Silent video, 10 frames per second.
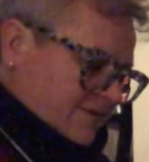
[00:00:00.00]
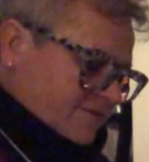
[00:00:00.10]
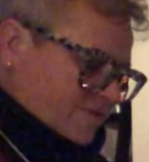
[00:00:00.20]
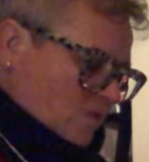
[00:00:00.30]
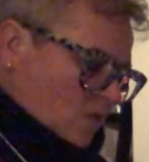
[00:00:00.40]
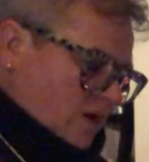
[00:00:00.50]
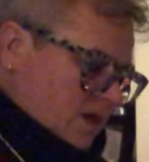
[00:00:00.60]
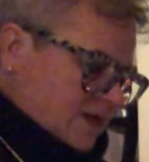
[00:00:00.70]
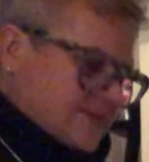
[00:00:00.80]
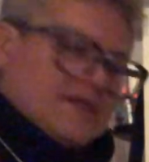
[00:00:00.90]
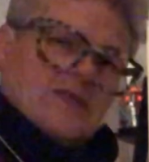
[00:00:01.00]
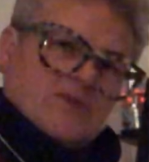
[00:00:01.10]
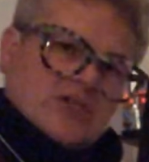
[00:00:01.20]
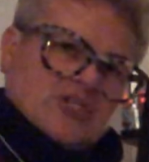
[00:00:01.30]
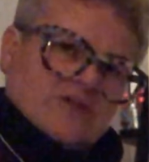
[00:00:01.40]
for a
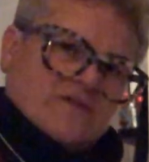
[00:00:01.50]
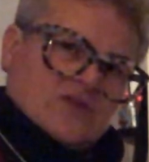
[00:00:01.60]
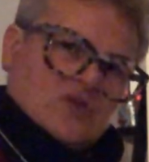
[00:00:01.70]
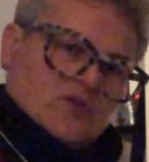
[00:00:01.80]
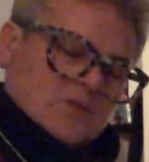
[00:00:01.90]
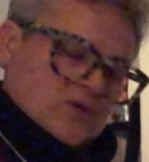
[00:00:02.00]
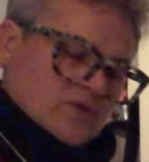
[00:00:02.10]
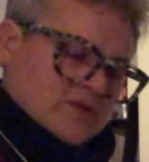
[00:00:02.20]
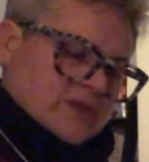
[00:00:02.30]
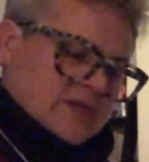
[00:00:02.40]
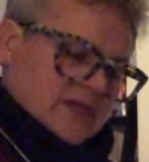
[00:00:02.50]
celebration of the new moon.